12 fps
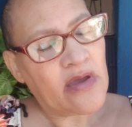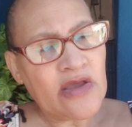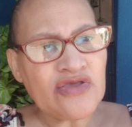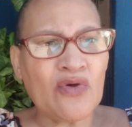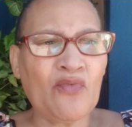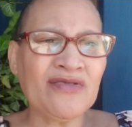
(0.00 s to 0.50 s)

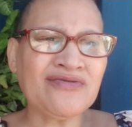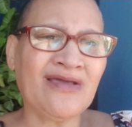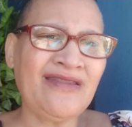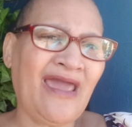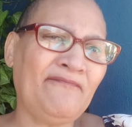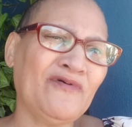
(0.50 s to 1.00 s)
So what's going
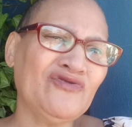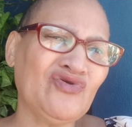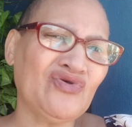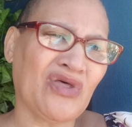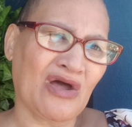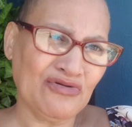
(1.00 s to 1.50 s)
to happen
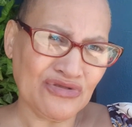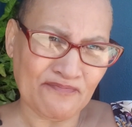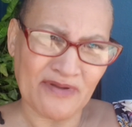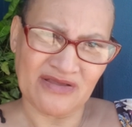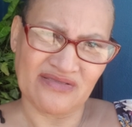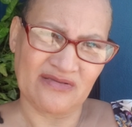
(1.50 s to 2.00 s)
to those
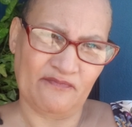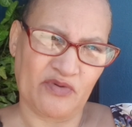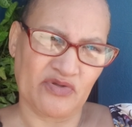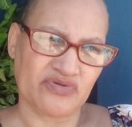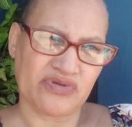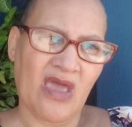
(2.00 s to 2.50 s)

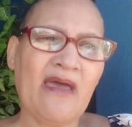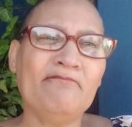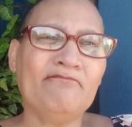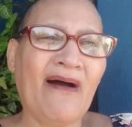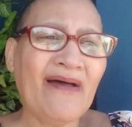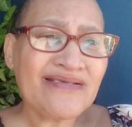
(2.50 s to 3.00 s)
principals?
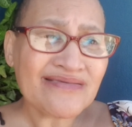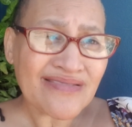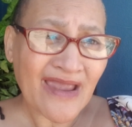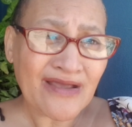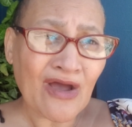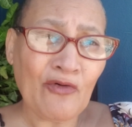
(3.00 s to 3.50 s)
Must
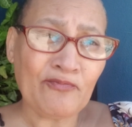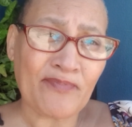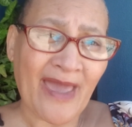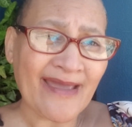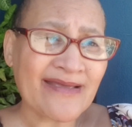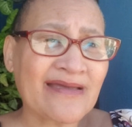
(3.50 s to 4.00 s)
they go
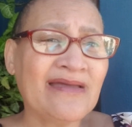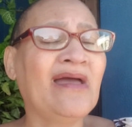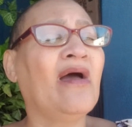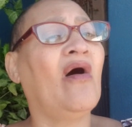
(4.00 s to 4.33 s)
back?